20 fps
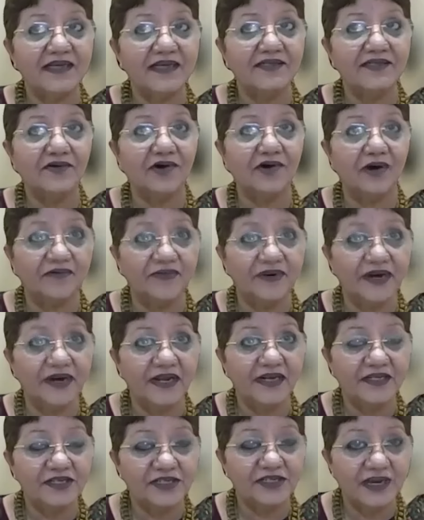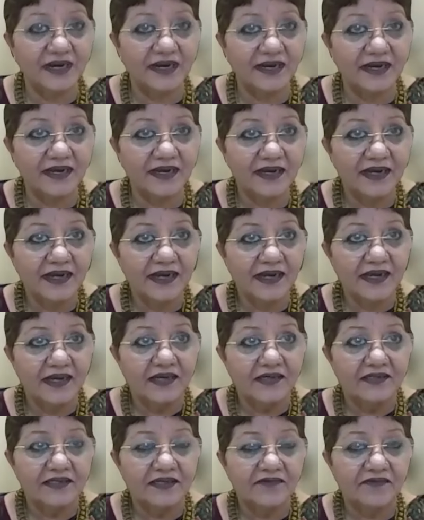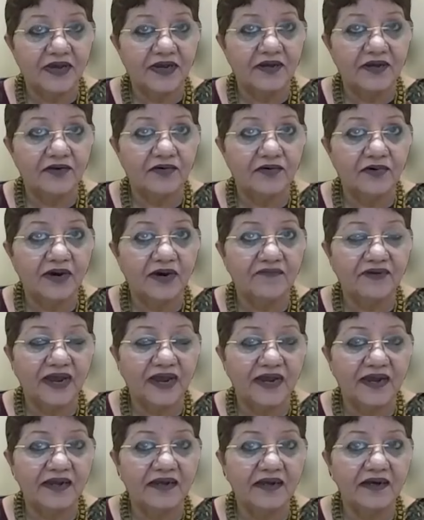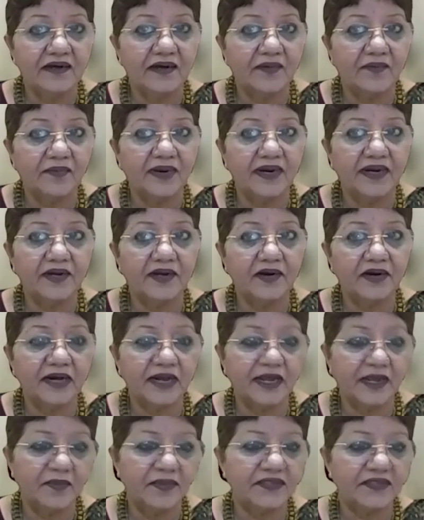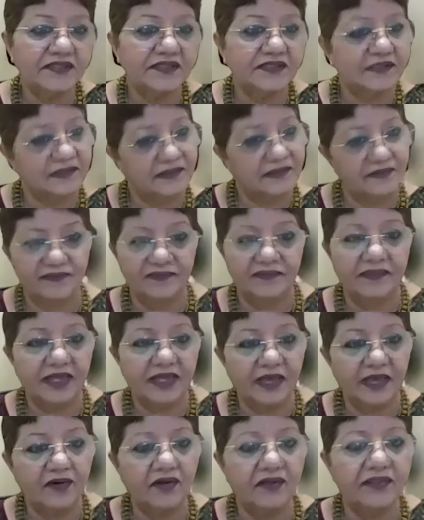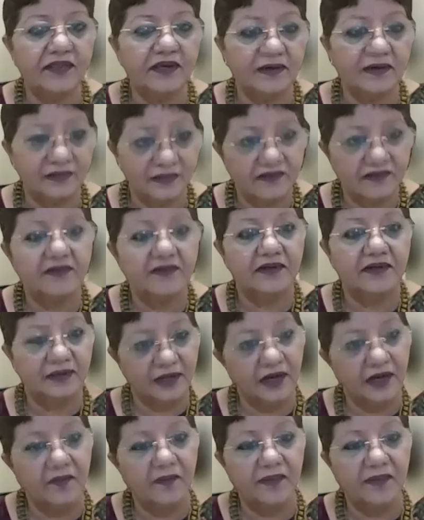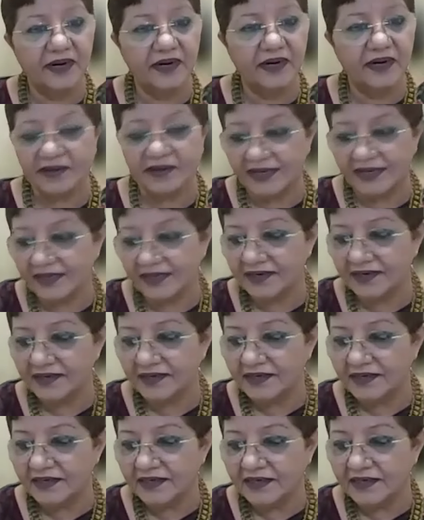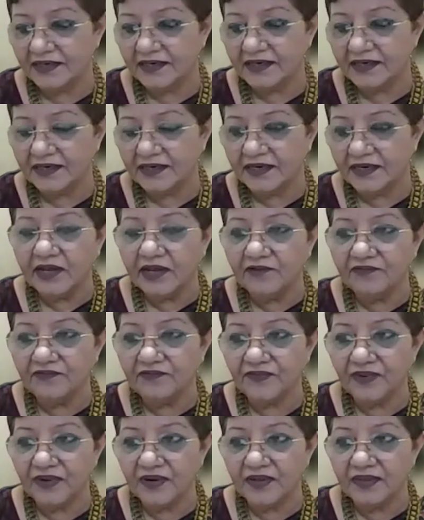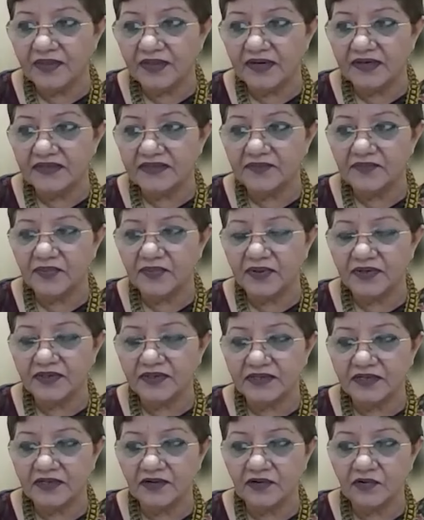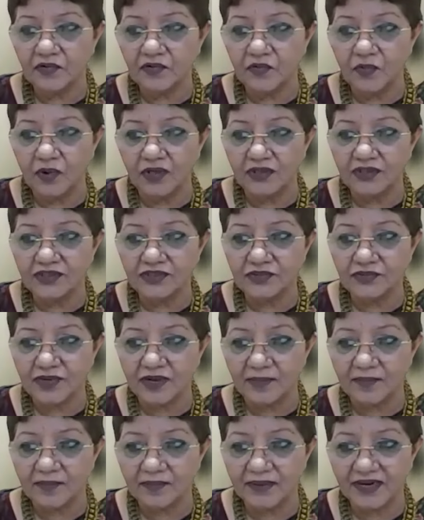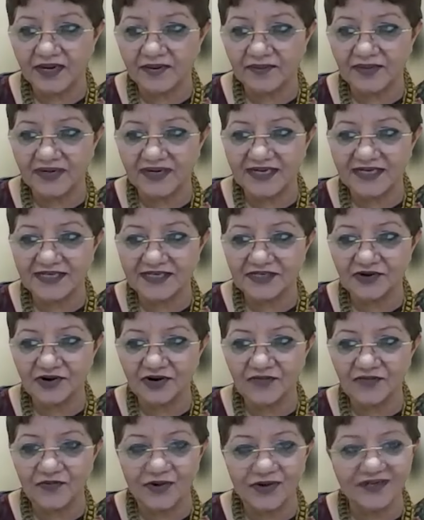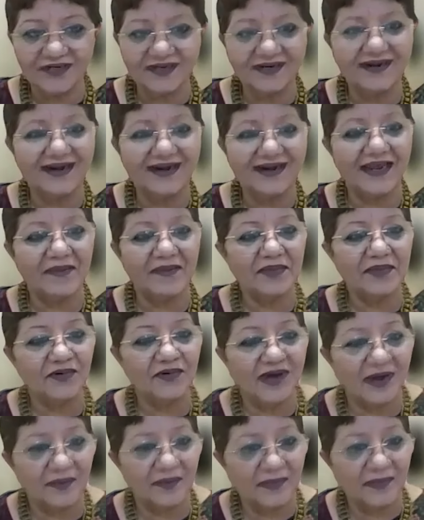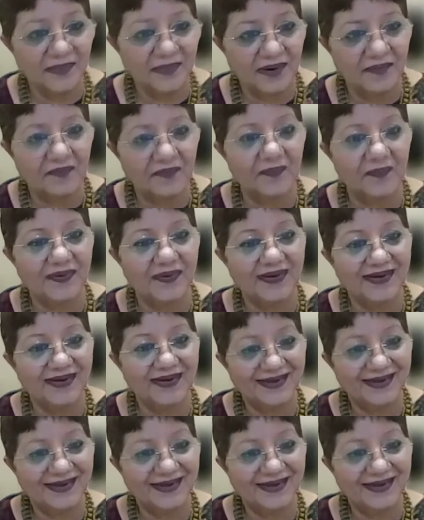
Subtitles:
she says confidentially, see, when you are filing a complaint, your name is there on the complaint, right? Now, if there is a person who wants to complain but does not want her name to come up,